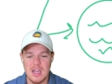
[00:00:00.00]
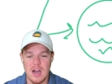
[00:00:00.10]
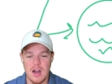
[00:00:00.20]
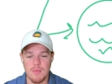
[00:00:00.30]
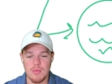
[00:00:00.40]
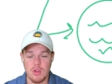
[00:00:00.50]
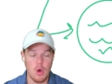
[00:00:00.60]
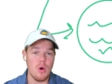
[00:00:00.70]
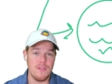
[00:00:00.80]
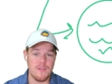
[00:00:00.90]
um, the
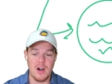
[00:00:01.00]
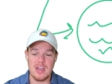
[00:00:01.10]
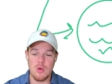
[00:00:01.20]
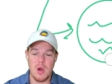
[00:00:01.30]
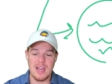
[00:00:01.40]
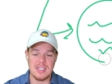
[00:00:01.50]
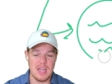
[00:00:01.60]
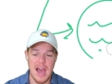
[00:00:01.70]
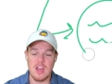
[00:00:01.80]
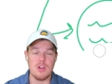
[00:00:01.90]
goal in front-end UI is
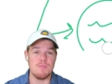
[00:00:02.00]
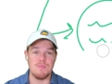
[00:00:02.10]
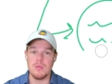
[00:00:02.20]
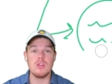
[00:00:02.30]
I could,